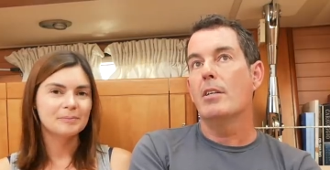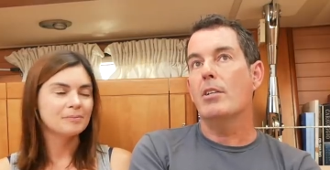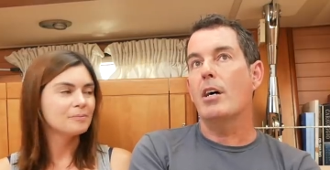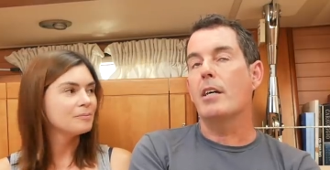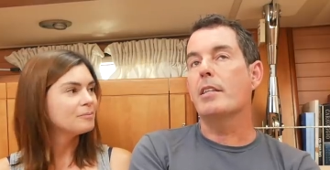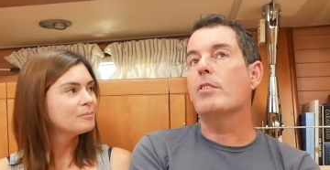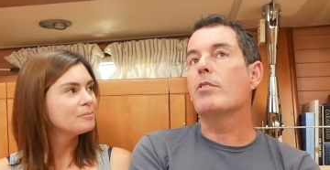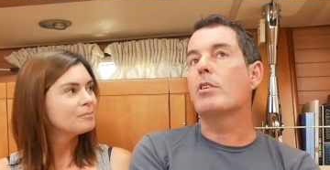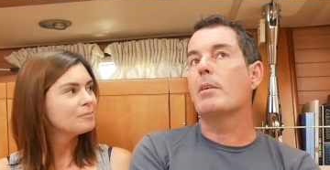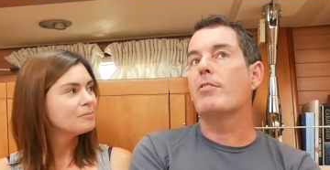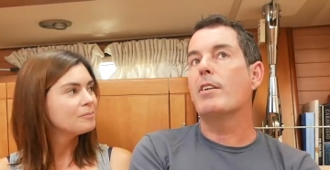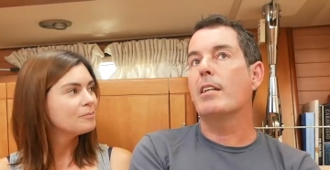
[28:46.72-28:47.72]
Speaker 1: I think you've got
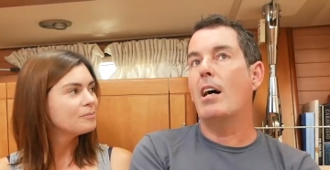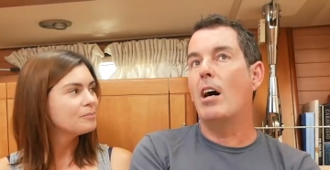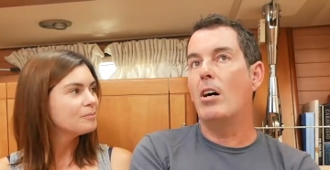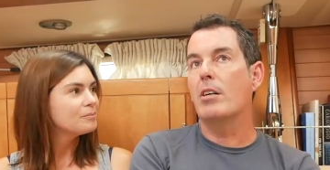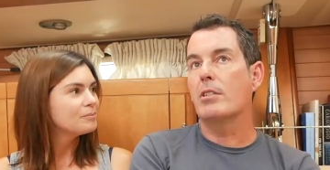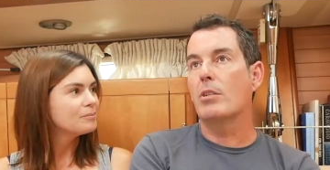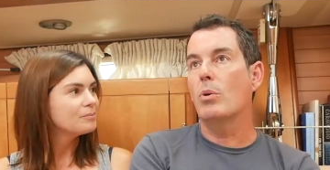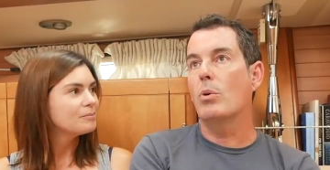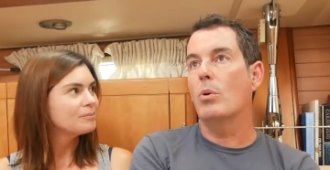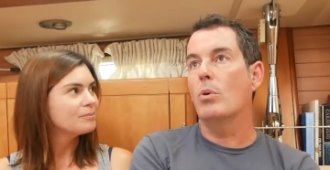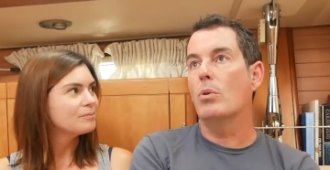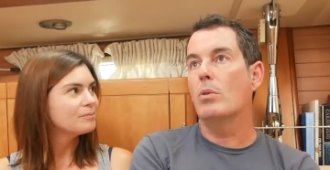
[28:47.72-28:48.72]
to be fairly
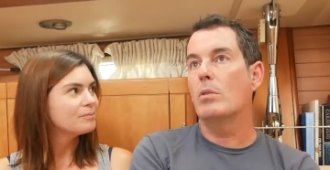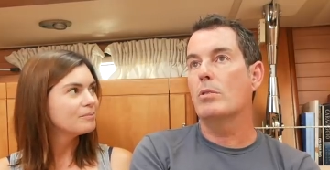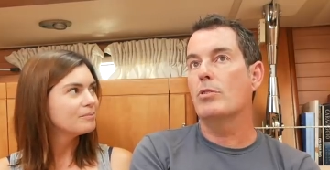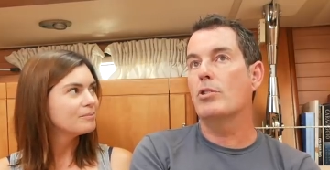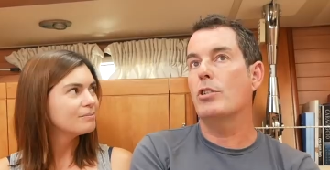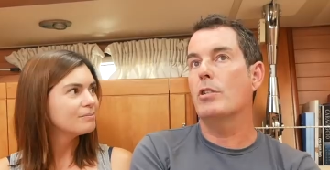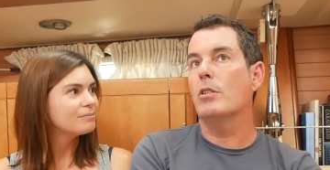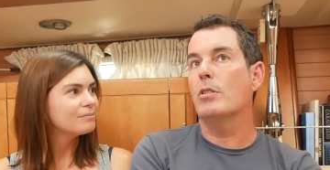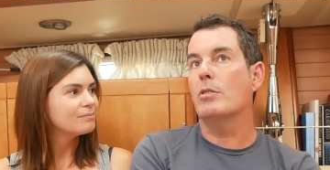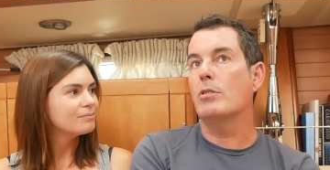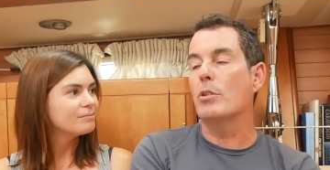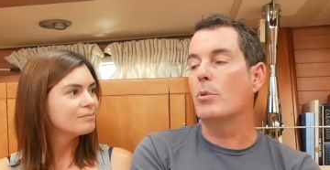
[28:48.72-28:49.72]
hardcore
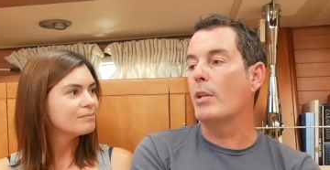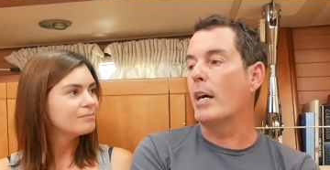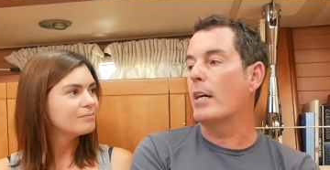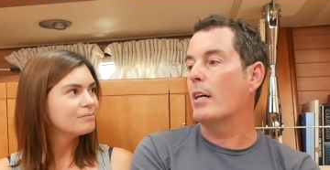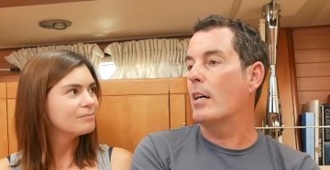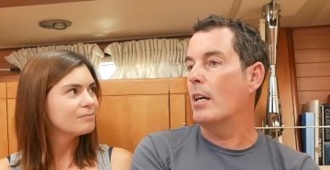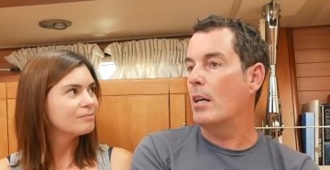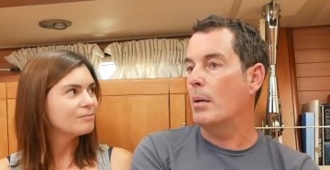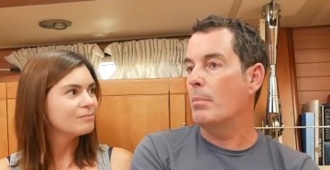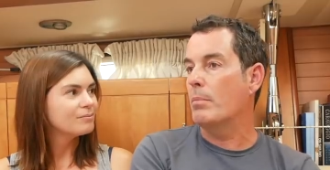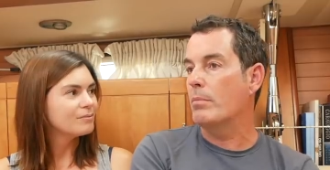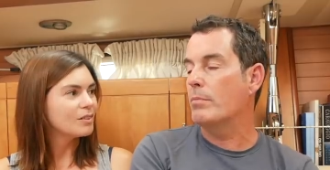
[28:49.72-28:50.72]
to do that,
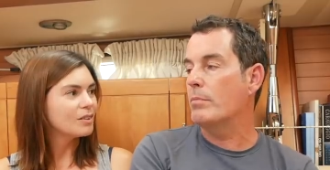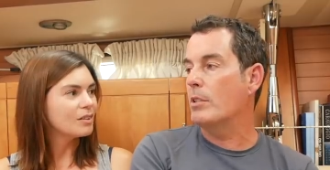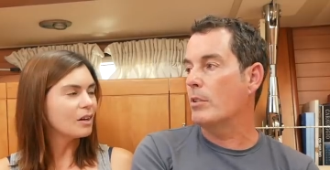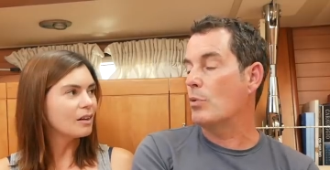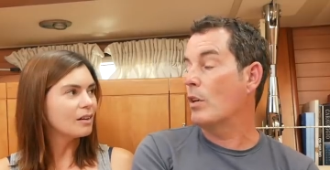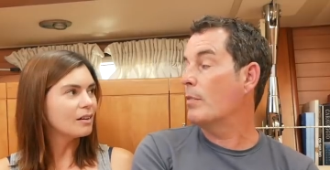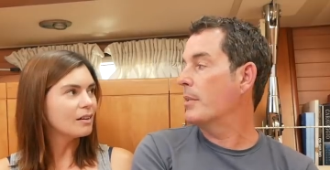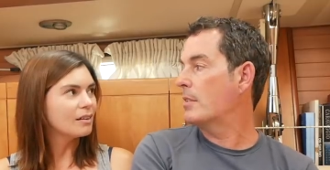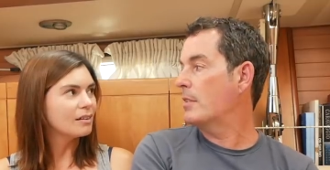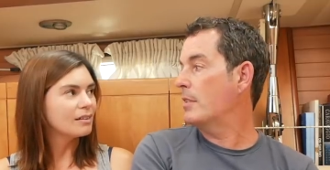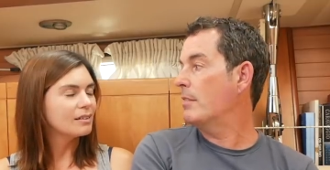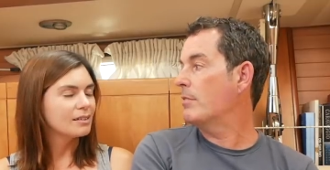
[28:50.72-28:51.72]
um, you know, 12
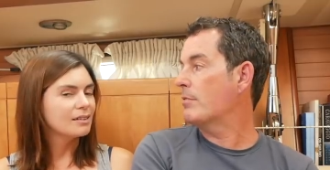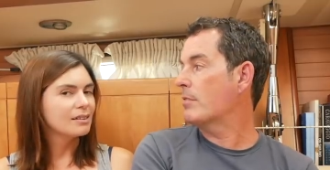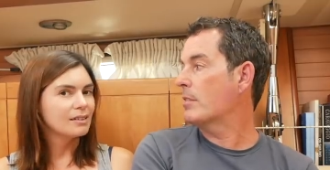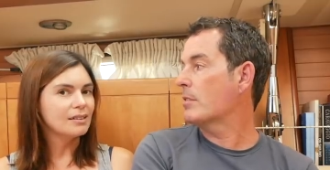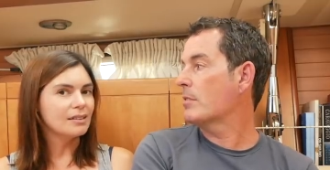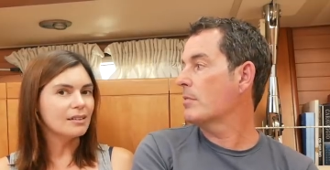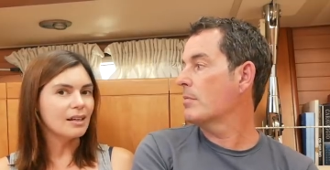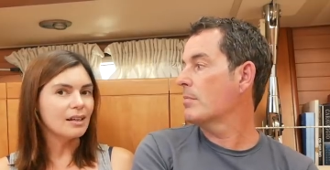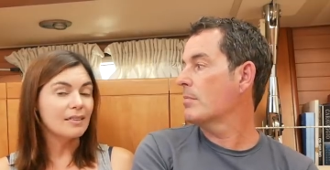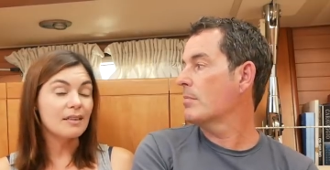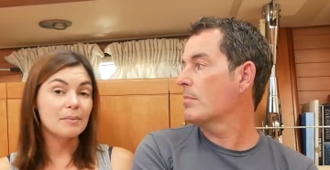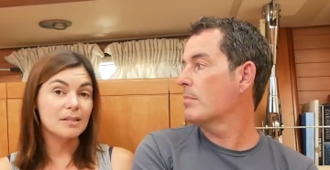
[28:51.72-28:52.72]
months a year in France.
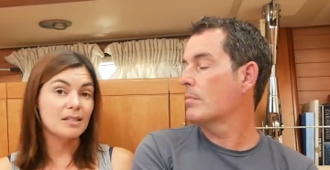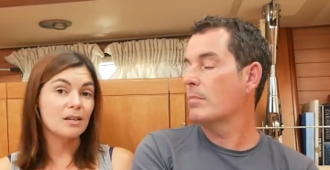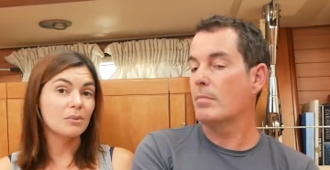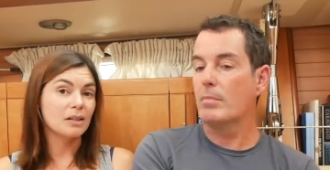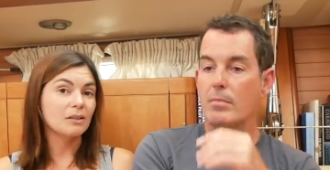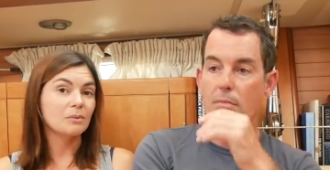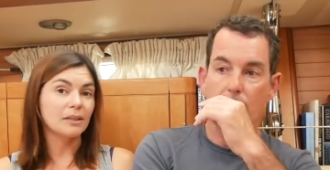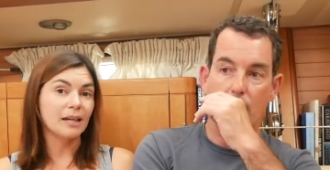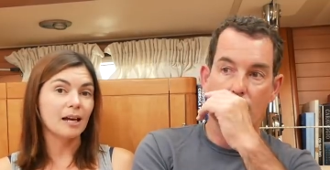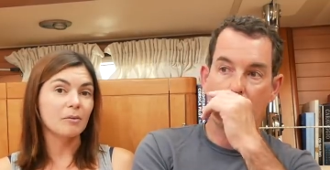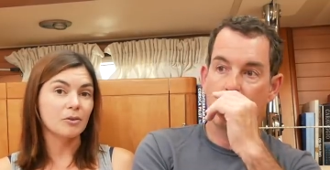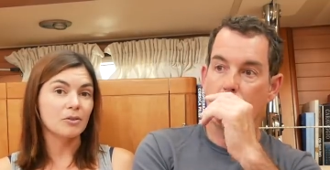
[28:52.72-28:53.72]
Speaker 2: Yeah. That being said, we, we
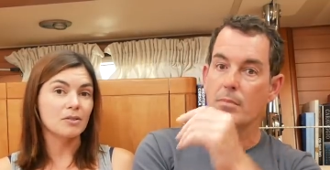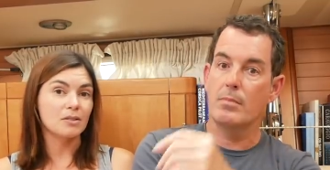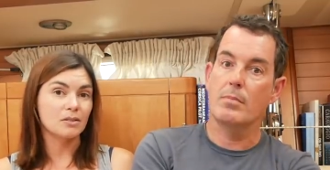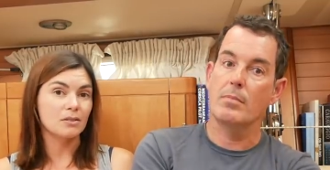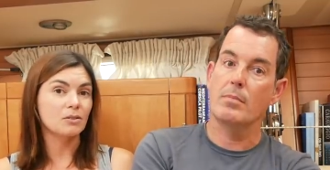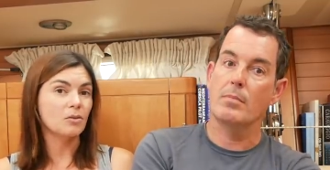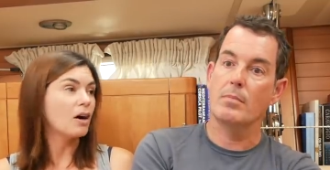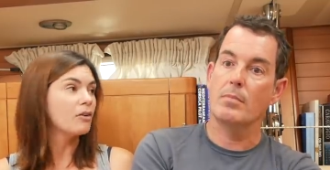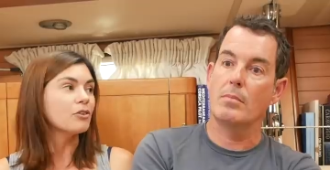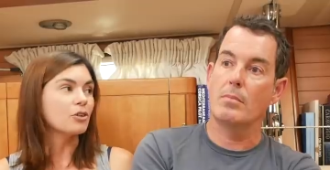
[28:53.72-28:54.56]
came across quite a few